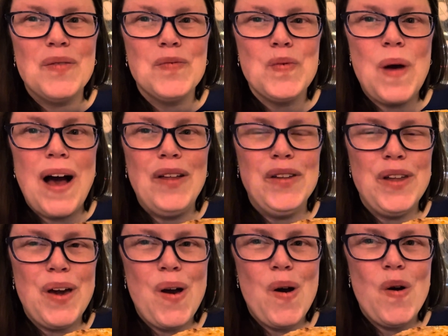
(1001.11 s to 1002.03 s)
well
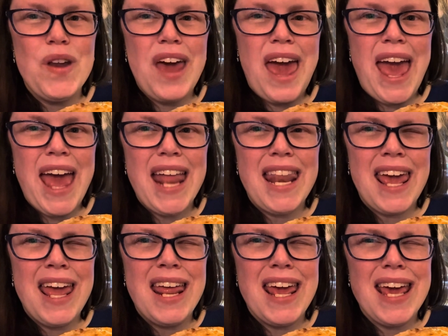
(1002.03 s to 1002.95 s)
known, and
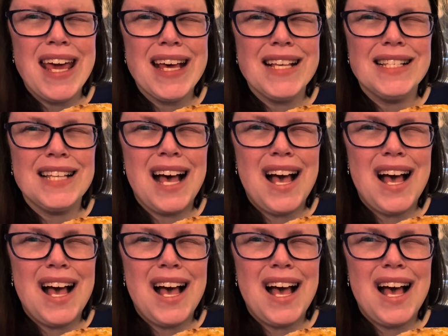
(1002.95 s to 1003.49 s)
it is